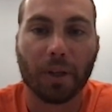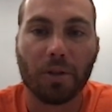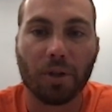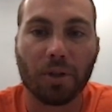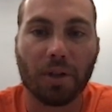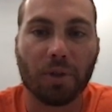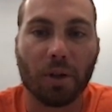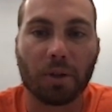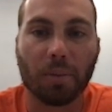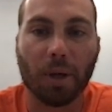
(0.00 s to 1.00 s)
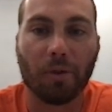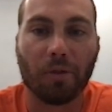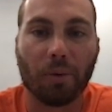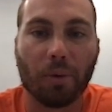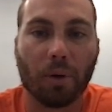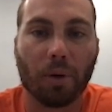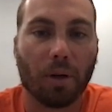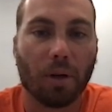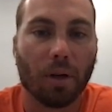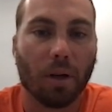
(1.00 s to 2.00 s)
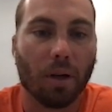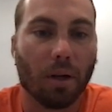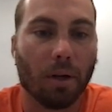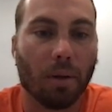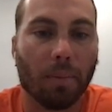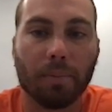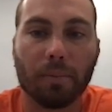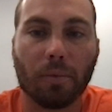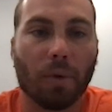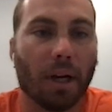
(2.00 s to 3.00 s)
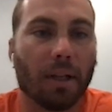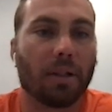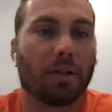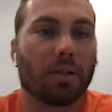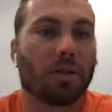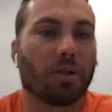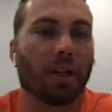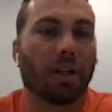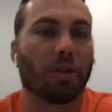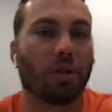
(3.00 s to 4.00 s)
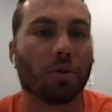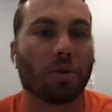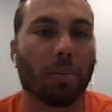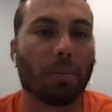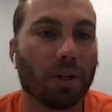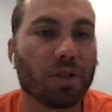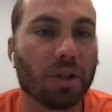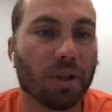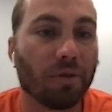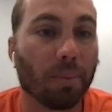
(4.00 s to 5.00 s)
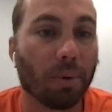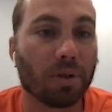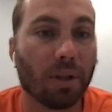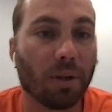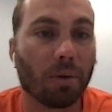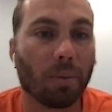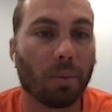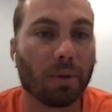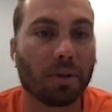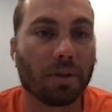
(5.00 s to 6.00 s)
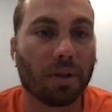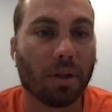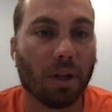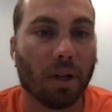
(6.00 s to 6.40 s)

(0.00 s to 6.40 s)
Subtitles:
So as I've talked about before, Riley tended to use a bunch of different personnel groupings.